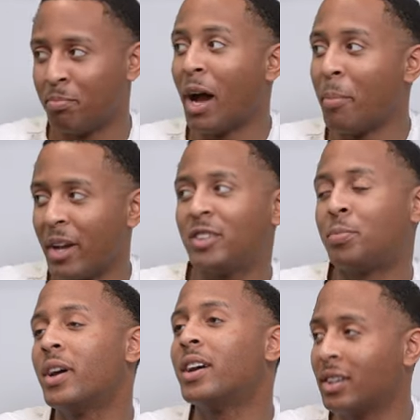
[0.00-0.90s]
my base
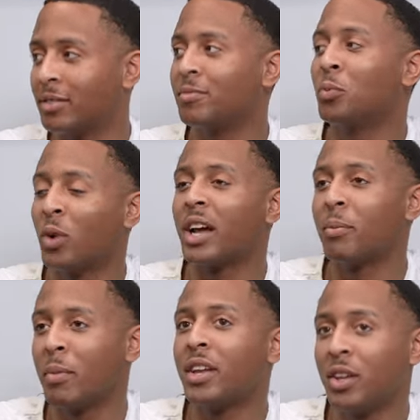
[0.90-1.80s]
pay and what
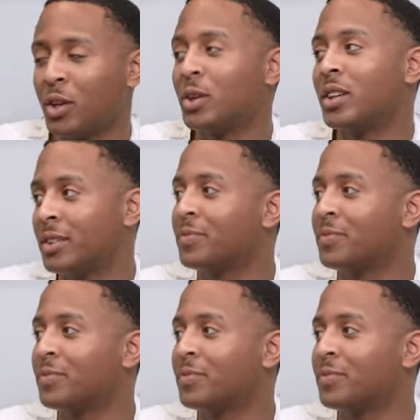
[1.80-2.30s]
I make yearly.